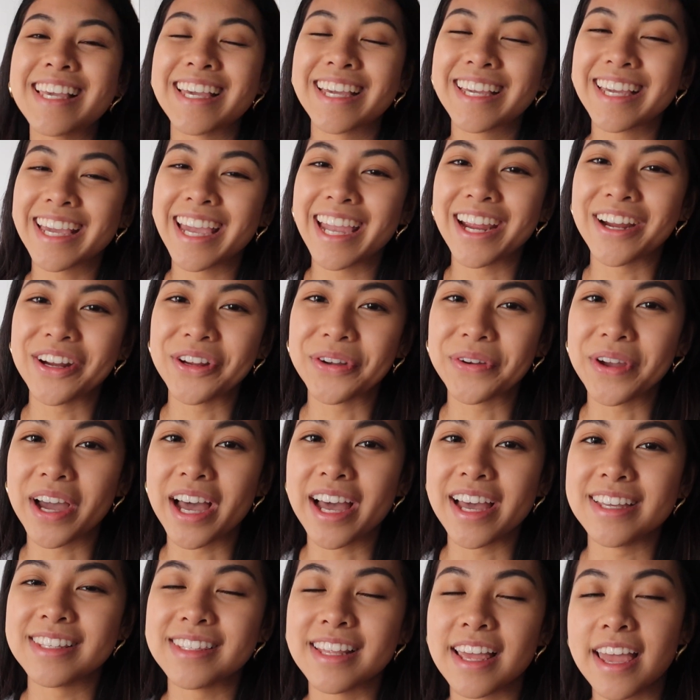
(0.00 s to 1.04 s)
take care you
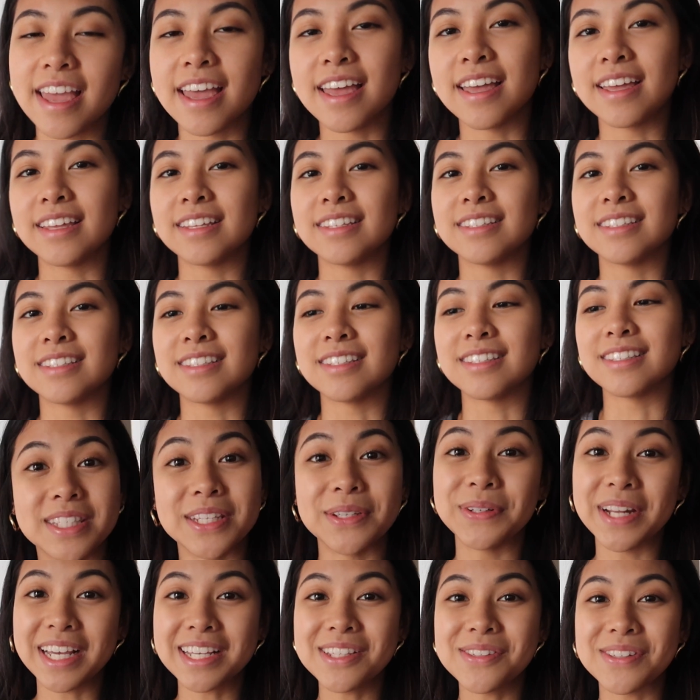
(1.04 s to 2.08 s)
guys and see
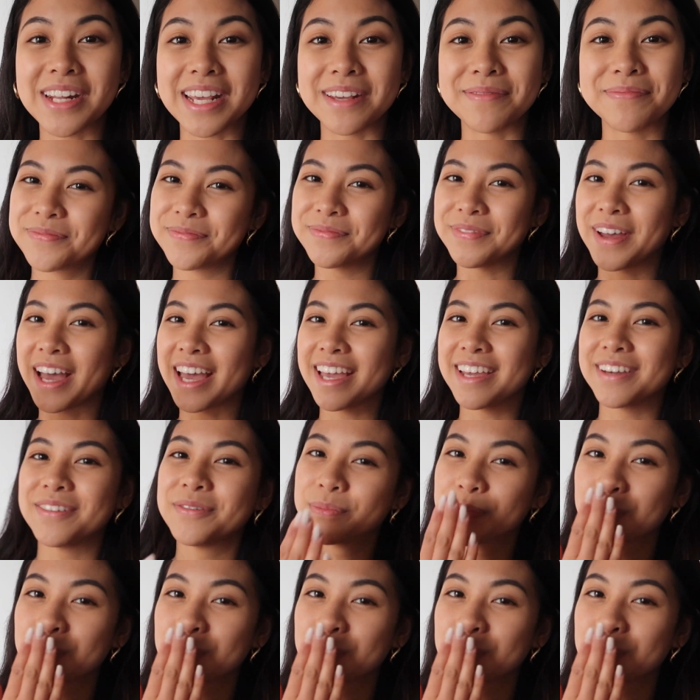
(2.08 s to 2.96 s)
you next time. Bye.